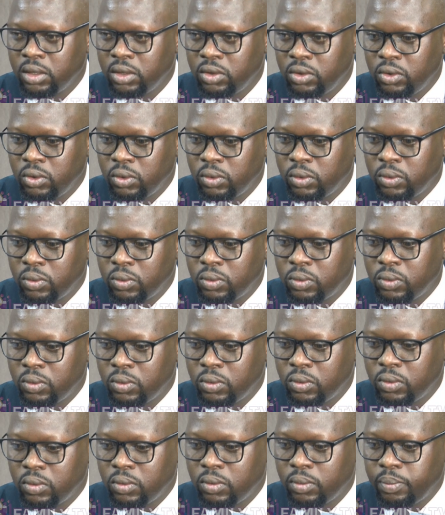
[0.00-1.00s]
you
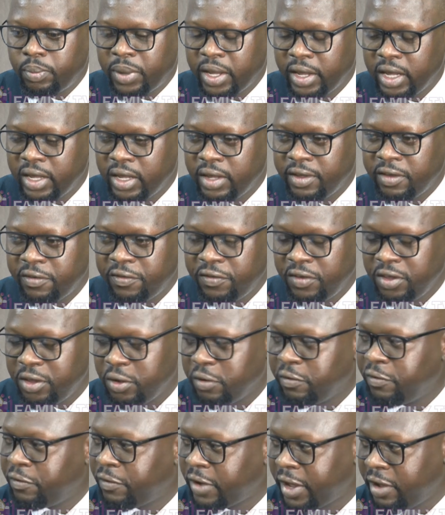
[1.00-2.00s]
pay a
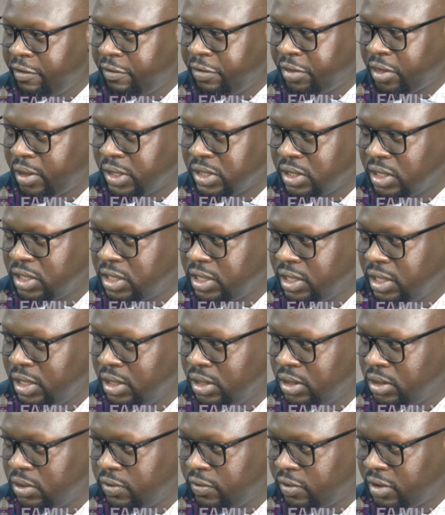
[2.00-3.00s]
fee of 5,000
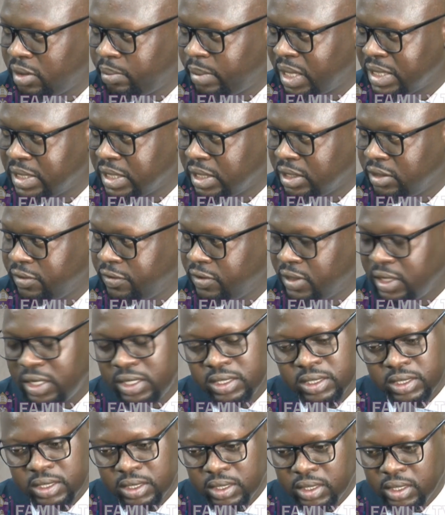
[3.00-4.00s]
shillings for a birth
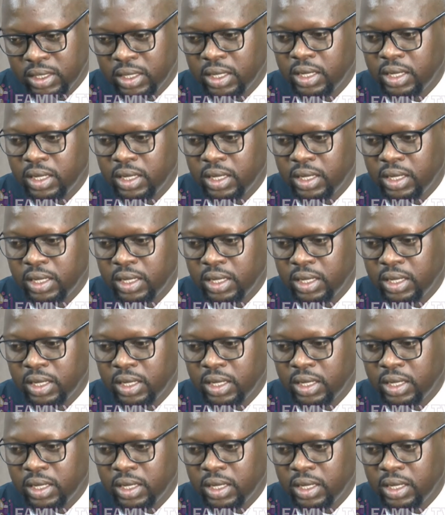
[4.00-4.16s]
certificate,